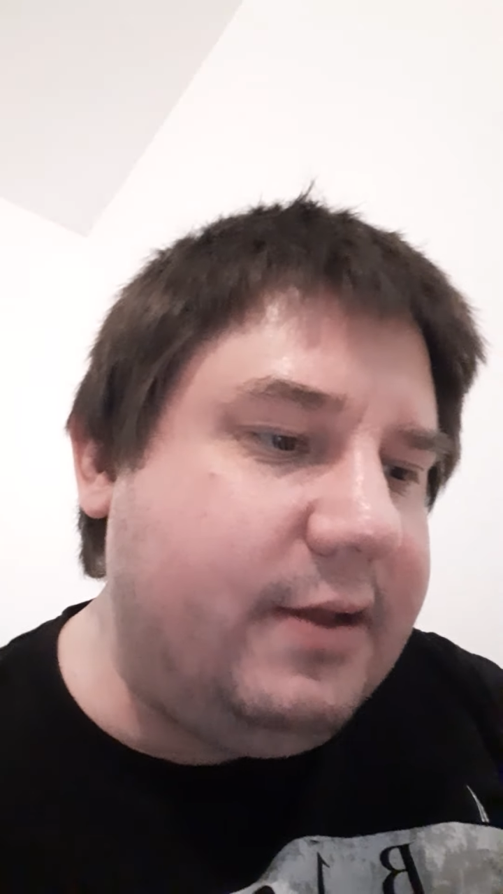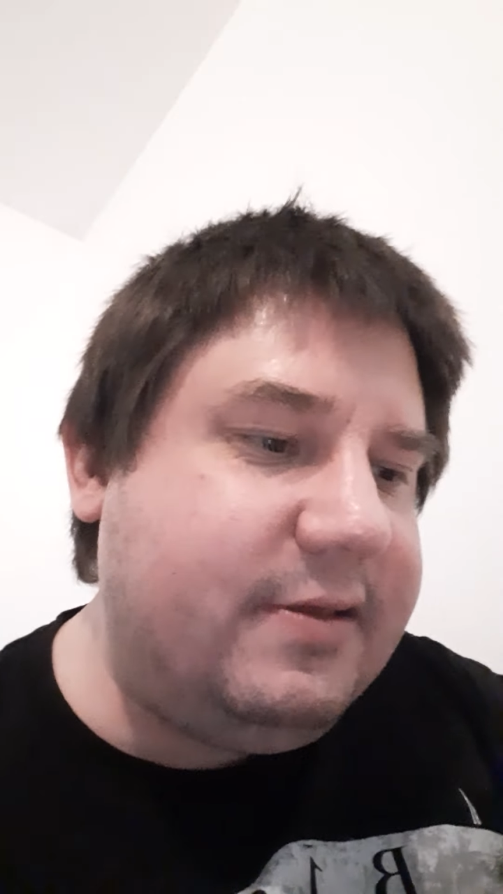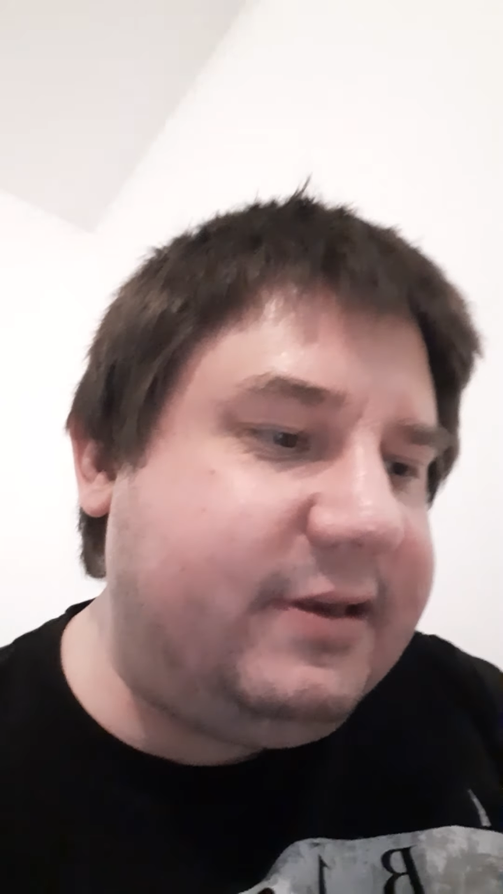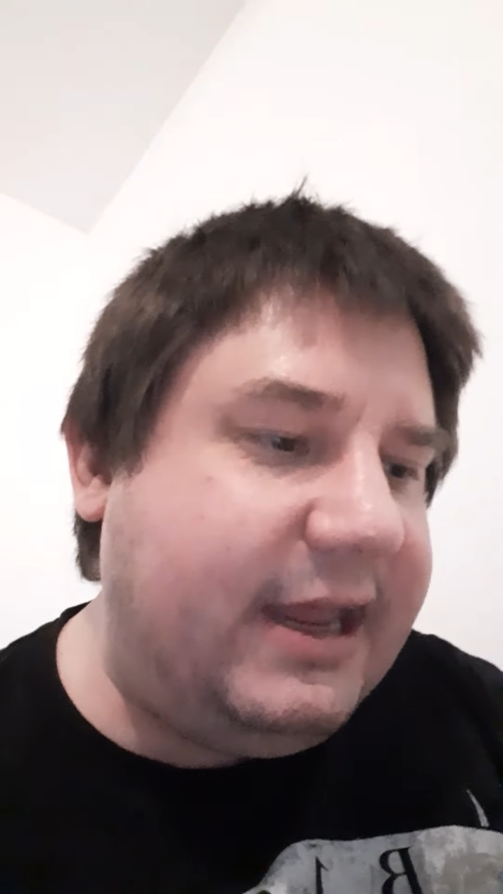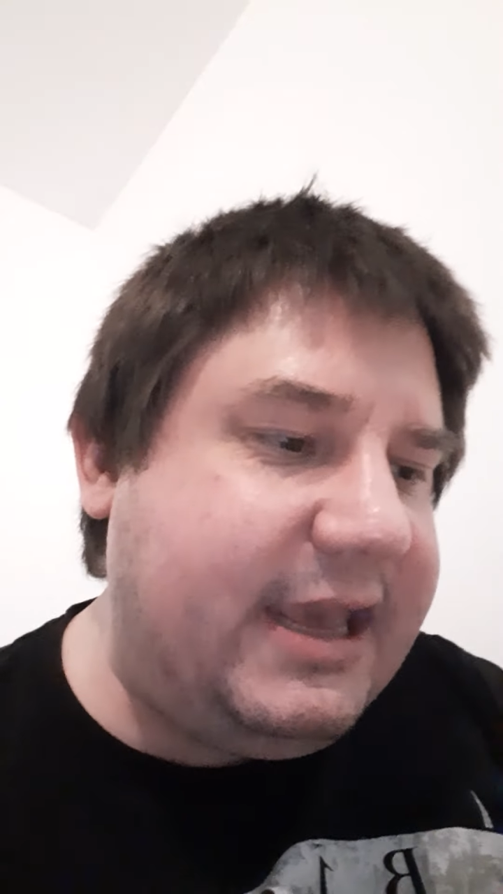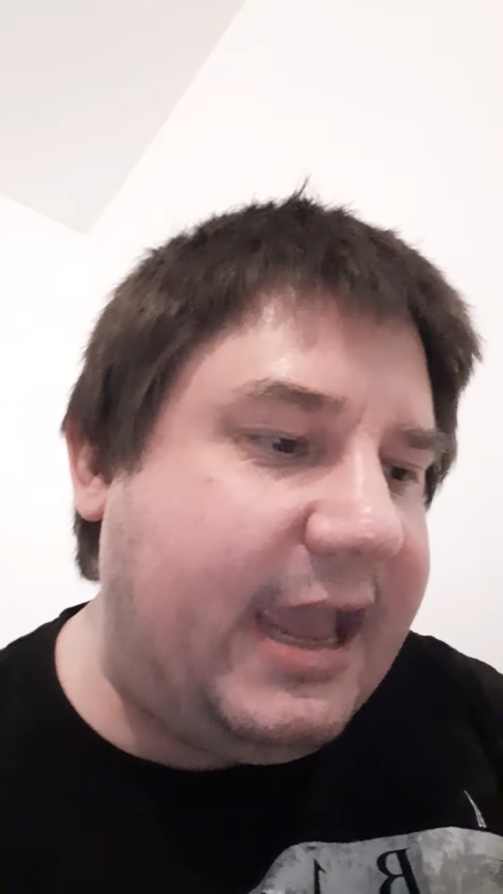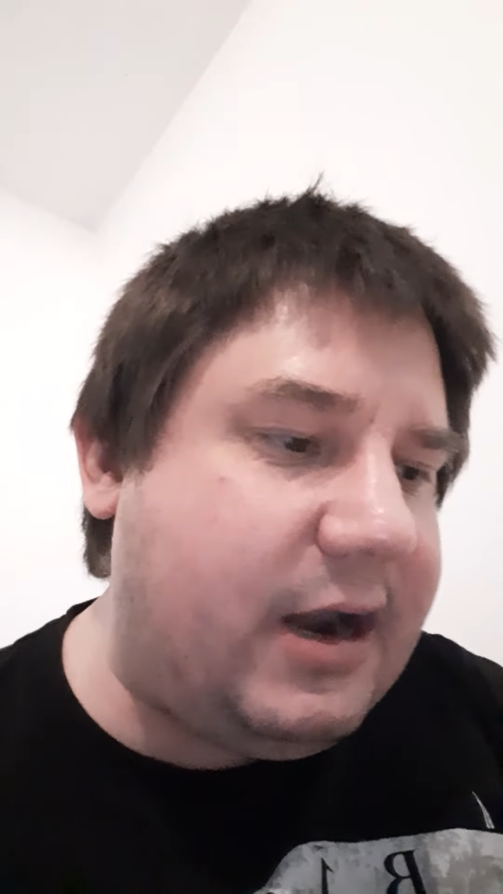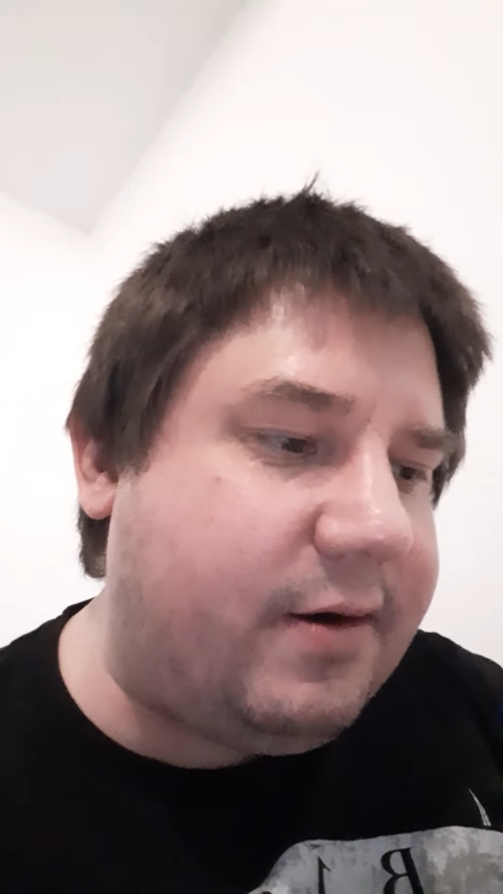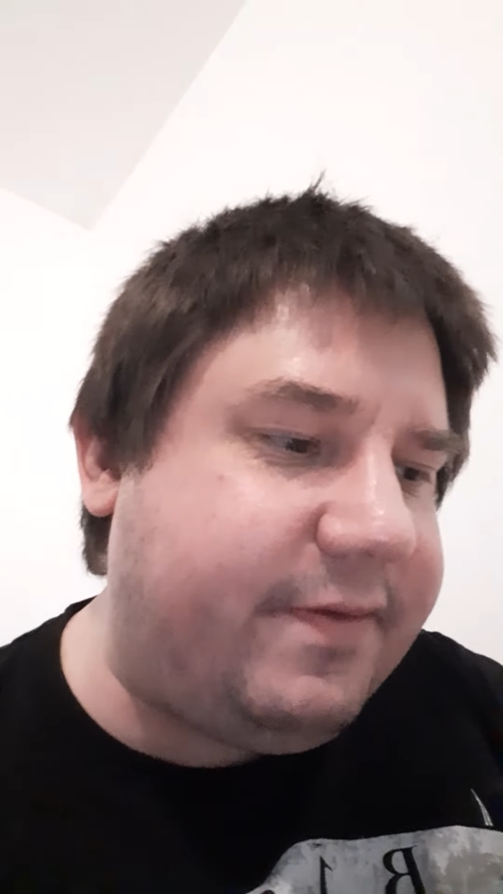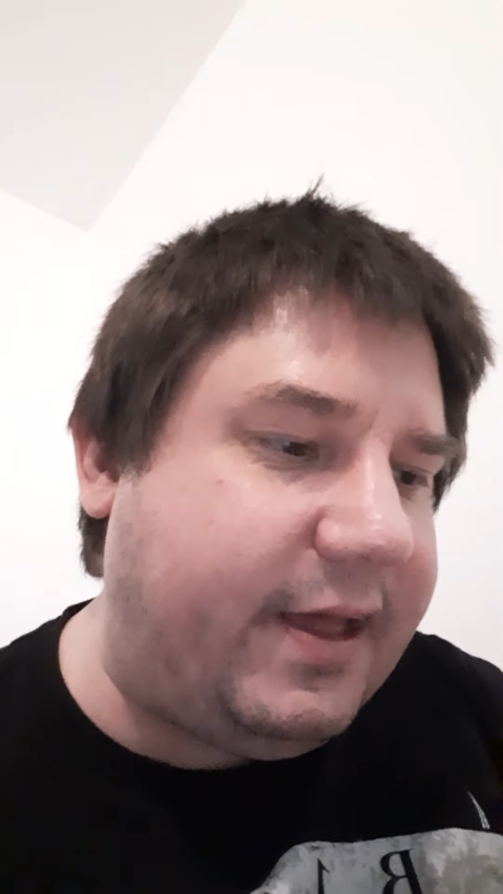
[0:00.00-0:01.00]
to take
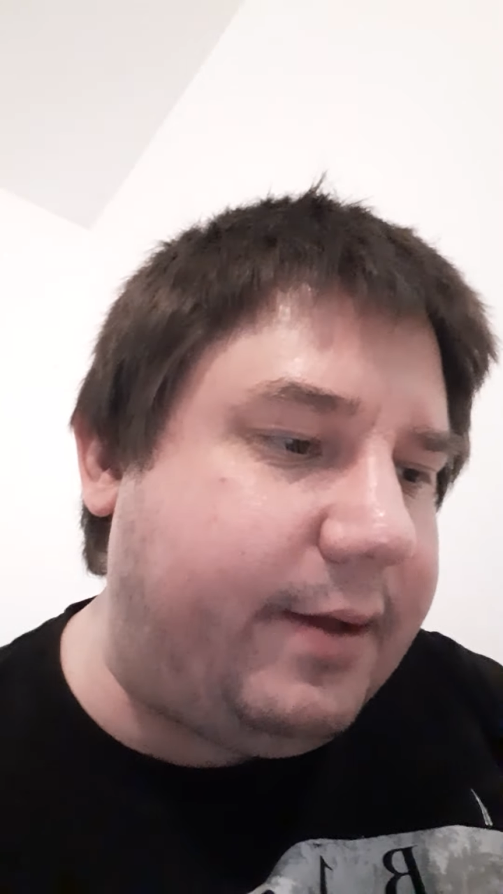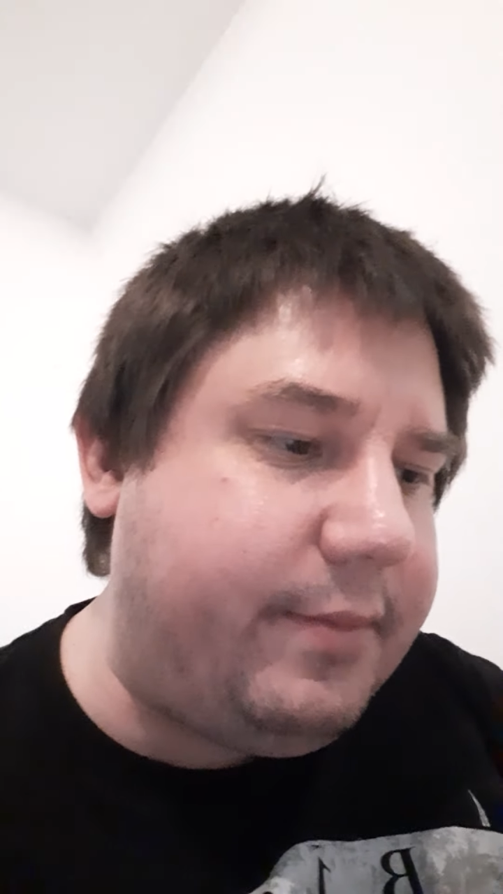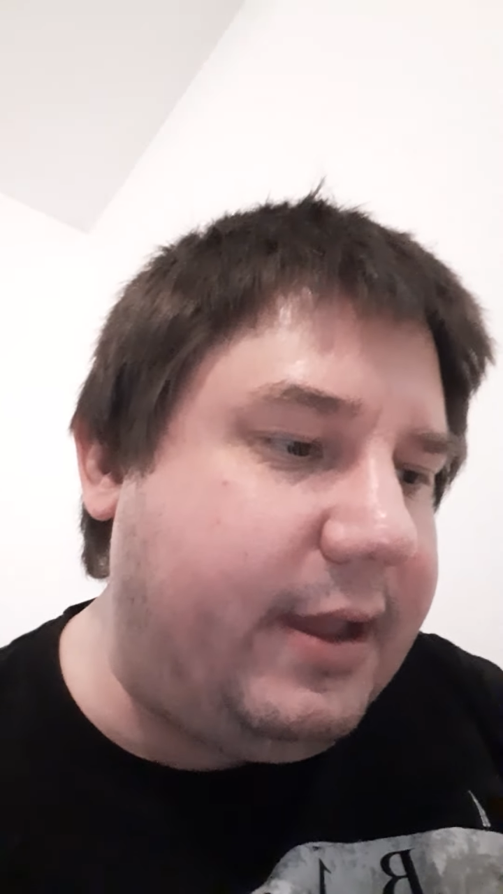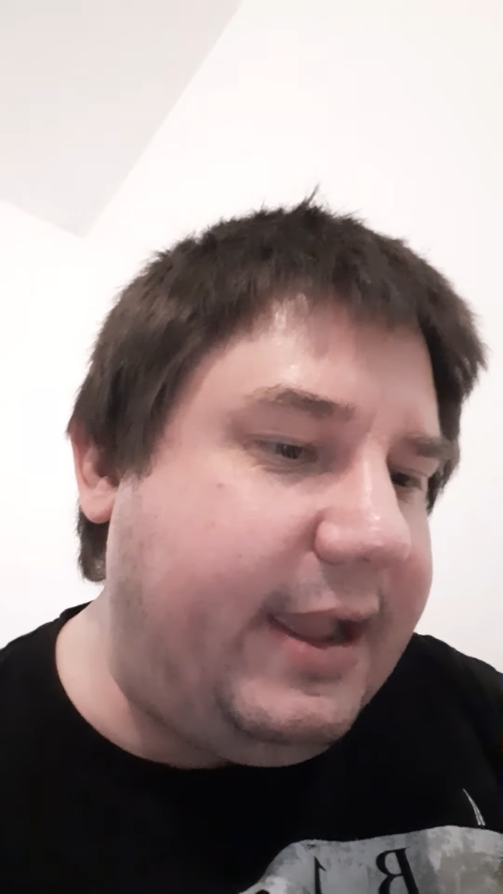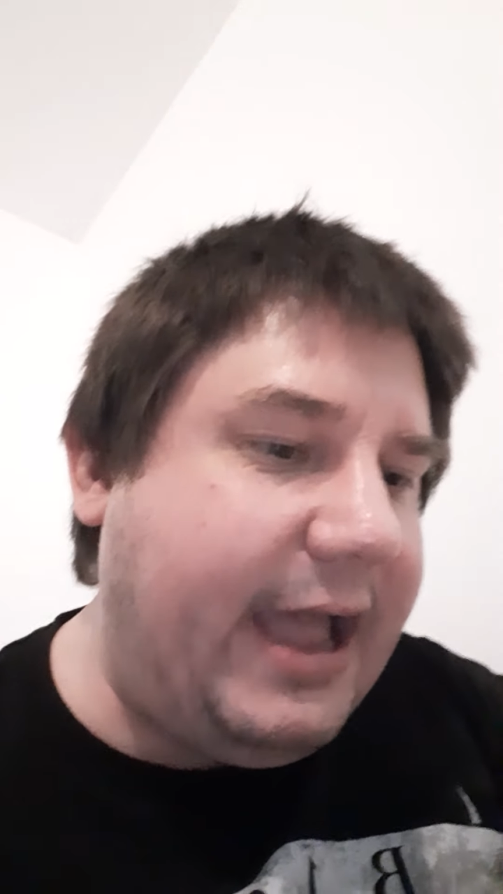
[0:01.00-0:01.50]
care of them,